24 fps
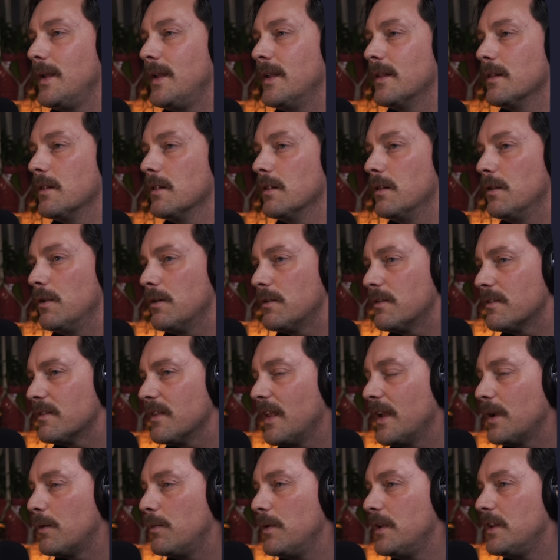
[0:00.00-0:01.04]
it looks
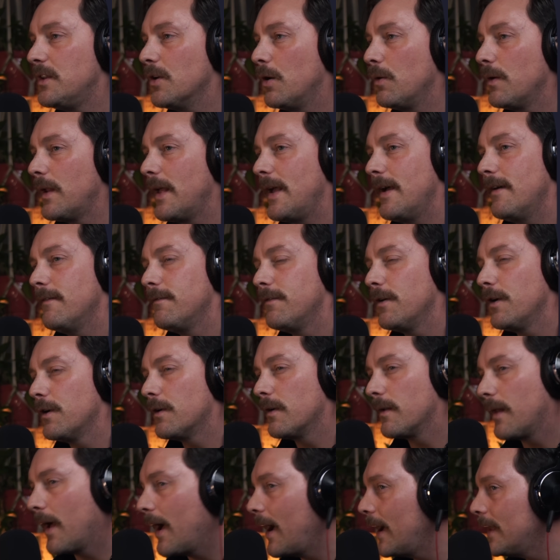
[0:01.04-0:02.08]
like we don't have very
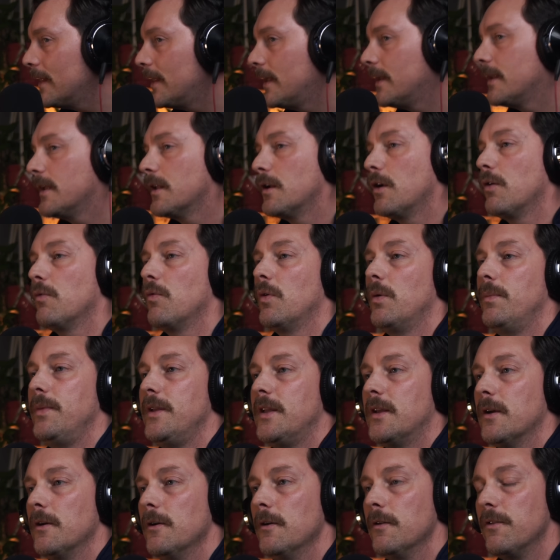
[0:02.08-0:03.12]
good highlighting in our Ruby
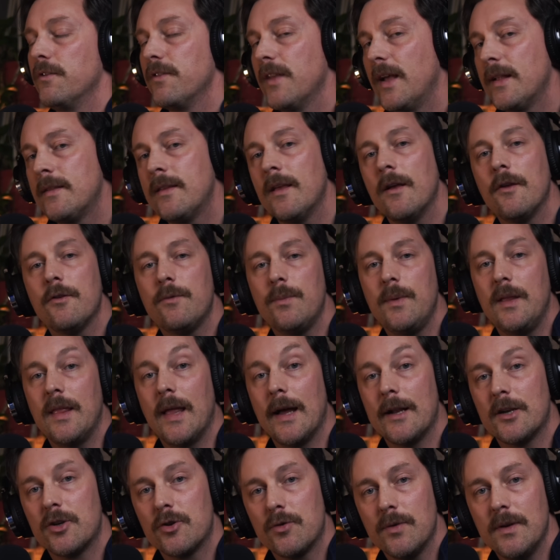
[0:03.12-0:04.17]
code. So that tells me
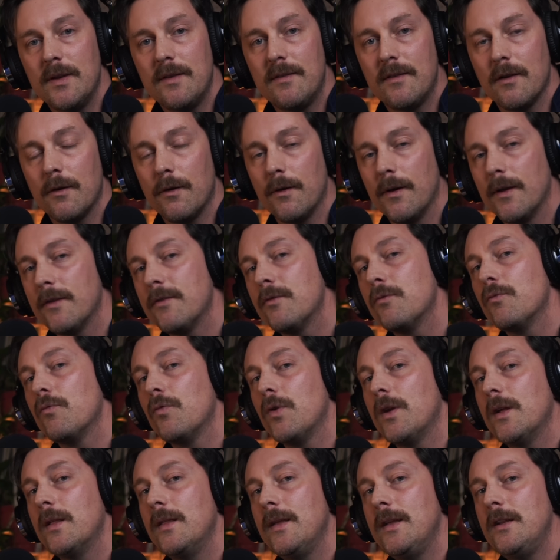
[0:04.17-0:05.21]
that Tree-sitter isn't
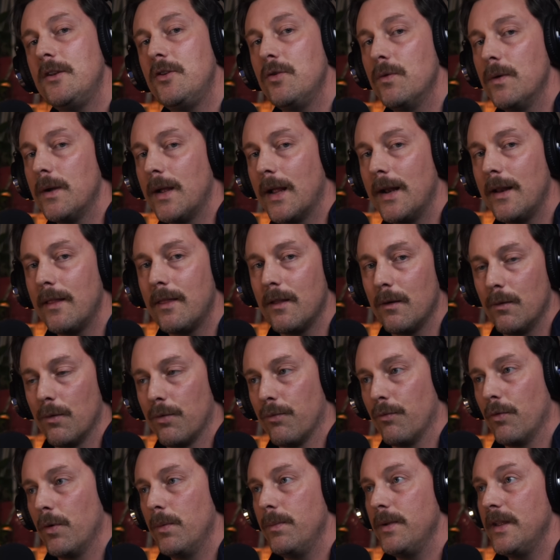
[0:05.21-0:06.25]
really doing anything with
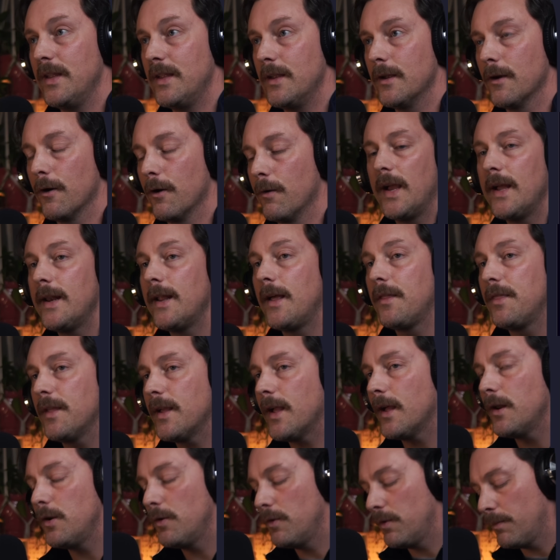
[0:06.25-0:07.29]
Ruby here. And I think
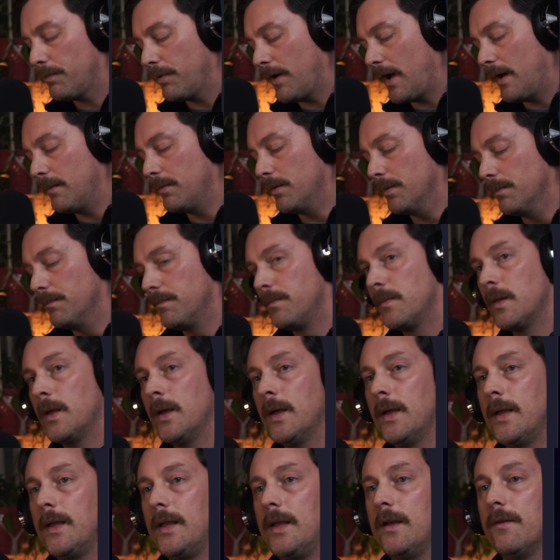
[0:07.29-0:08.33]
I know the problem.
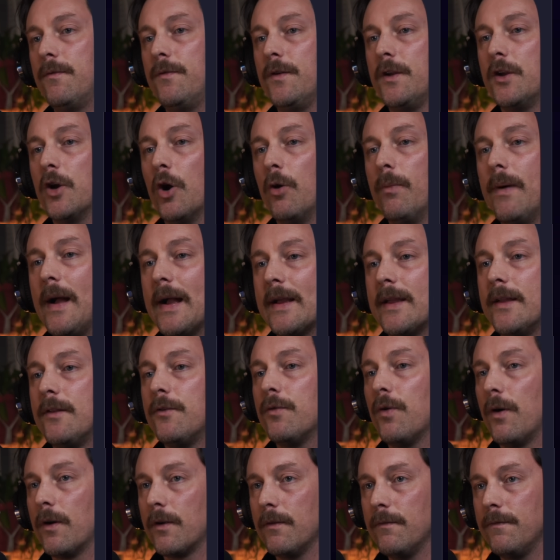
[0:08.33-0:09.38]
If we go back
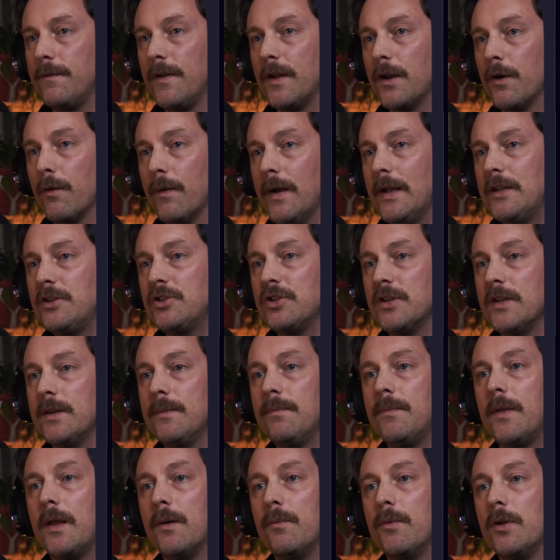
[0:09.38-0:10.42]
into our
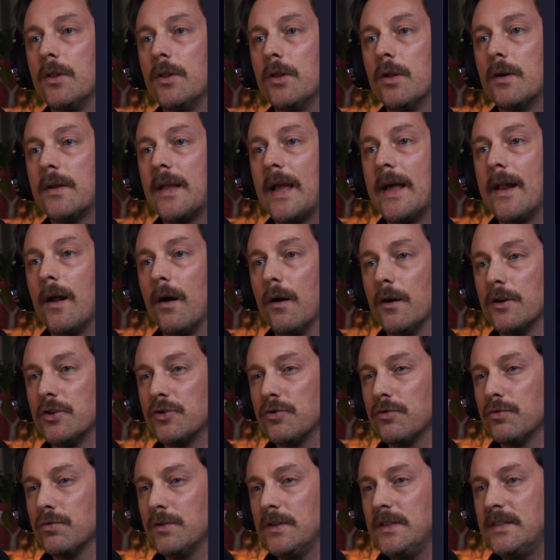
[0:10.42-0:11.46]
configuration and we look at our
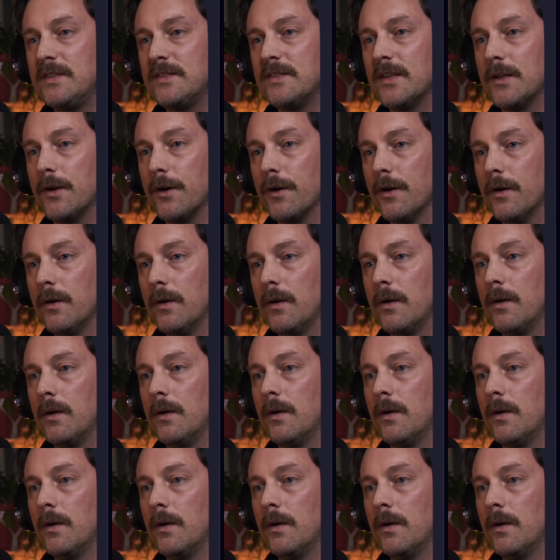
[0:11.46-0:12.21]
Tree-sitter